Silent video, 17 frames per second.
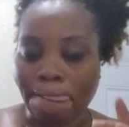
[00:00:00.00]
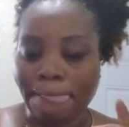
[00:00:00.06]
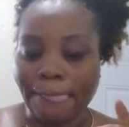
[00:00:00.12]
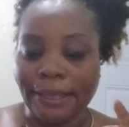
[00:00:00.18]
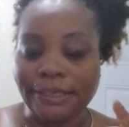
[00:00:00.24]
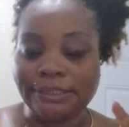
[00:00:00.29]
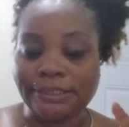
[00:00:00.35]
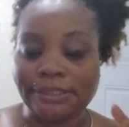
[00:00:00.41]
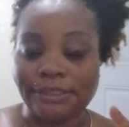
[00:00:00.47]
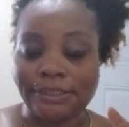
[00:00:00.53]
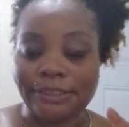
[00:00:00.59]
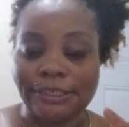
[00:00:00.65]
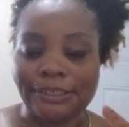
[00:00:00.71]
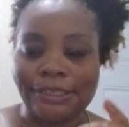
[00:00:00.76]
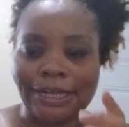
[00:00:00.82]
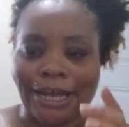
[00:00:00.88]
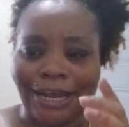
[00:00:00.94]
This is
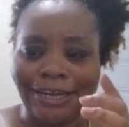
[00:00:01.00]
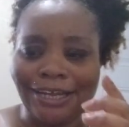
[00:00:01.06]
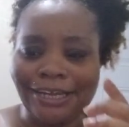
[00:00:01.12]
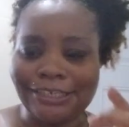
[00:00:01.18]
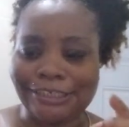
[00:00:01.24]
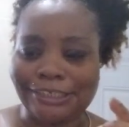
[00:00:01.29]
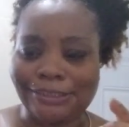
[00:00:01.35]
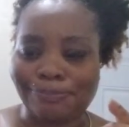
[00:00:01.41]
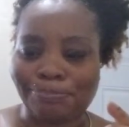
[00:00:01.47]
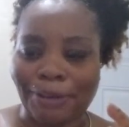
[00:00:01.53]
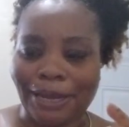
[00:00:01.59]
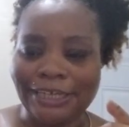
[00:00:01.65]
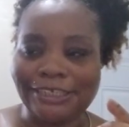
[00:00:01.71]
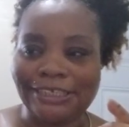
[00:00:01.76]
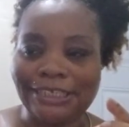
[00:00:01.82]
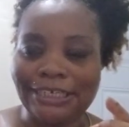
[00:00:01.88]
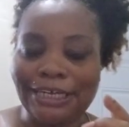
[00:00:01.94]
good. I like the
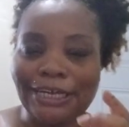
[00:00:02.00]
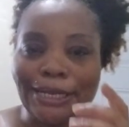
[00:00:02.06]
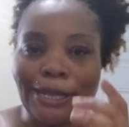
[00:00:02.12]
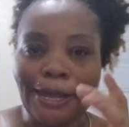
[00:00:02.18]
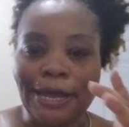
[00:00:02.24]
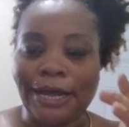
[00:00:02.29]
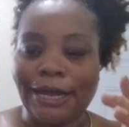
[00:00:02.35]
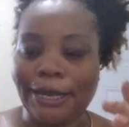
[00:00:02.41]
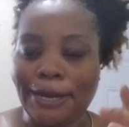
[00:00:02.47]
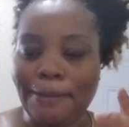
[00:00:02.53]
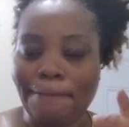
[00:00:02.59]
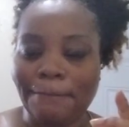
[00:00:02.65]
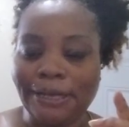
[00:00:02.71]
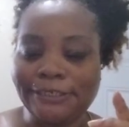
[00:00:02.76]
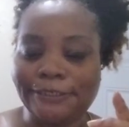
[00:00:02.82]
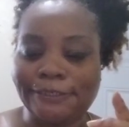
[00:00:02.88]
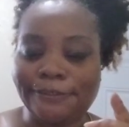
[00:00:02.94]
spicy honey
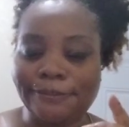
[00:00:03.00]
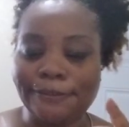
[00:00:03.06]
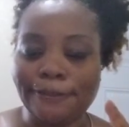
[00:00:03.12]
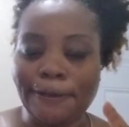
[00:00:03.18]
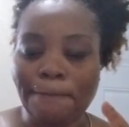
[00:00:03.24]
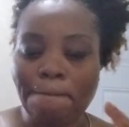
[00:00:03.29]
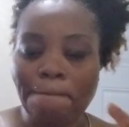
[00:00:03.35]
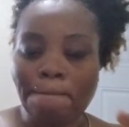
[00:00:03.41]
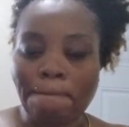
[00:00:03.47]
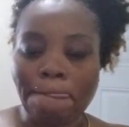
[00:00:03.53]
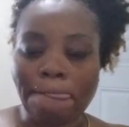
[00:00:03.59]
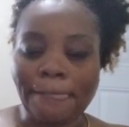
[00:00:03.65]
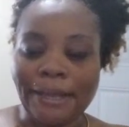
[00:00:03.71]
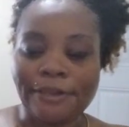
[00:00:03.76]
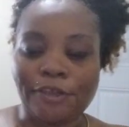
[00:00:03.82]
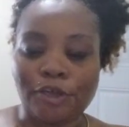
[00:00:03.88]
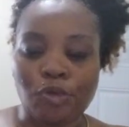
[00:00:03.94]
mustard,
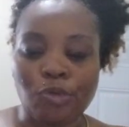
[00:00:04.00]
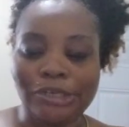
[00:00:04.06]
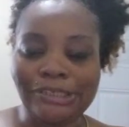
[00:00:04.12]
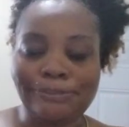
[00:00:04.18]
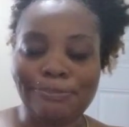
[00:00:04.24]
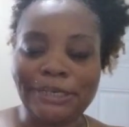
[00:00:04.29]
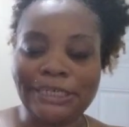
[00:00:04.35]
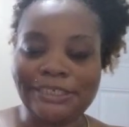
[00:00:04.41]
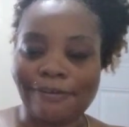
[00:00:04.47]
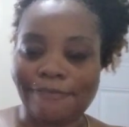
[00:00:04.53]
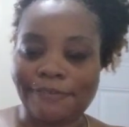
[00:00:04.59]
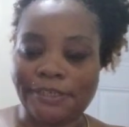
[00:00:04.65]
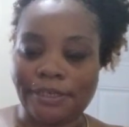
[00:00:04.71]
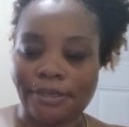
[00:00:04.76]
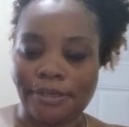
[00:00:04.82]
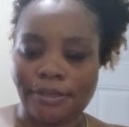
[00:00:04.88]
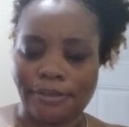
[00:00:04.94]
the crispness of
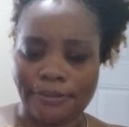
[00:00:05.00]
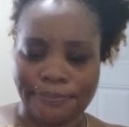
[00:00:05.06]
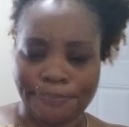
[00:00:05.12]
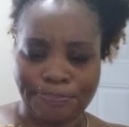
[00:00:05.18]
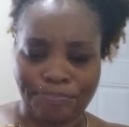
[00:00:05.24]
the